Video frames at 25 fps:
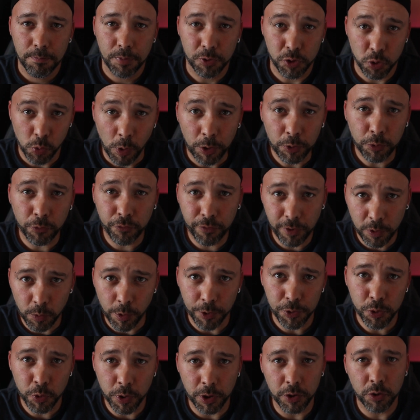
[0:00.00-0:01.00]
But you want to see
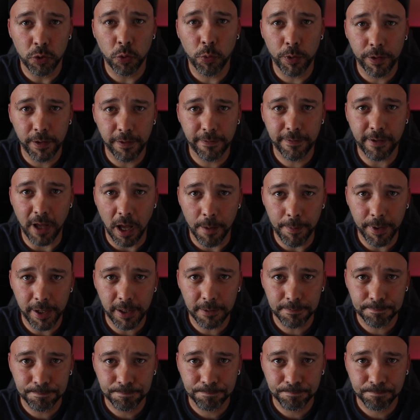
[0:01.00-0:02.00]
what you can do with this
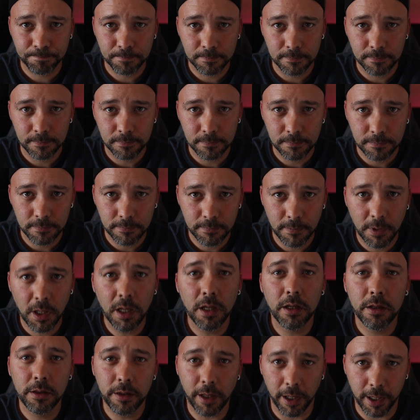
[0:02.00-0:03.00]
camera?
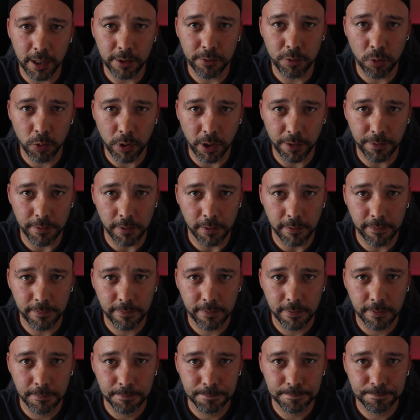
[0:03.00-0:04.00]
Take a look at
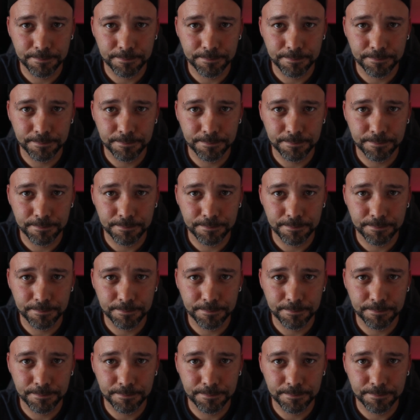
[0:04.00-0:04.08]
this.